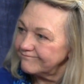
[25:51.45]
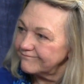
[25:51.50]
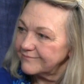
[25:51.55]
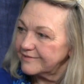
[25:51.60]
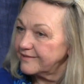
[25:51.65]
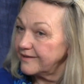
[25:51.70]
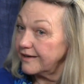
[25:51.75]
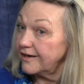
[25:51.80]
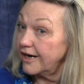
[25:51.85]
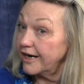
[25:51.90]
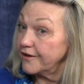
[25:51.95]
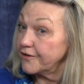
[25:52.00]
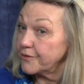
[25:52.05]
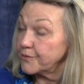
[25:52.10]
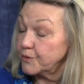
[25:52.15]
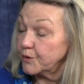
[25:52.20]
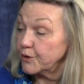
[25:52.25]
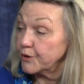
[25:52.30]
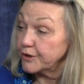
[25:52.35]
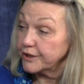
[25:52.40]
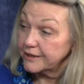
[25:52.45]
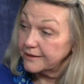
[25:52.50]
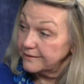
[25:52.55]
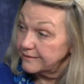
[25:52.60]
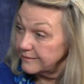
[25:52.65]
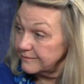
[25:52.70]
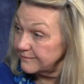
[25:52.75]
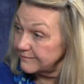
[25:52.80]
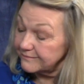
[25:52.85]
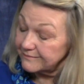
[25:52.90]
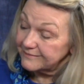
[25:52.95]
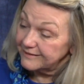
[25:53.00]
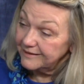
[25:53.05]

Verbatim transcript: that I thwarted yeah.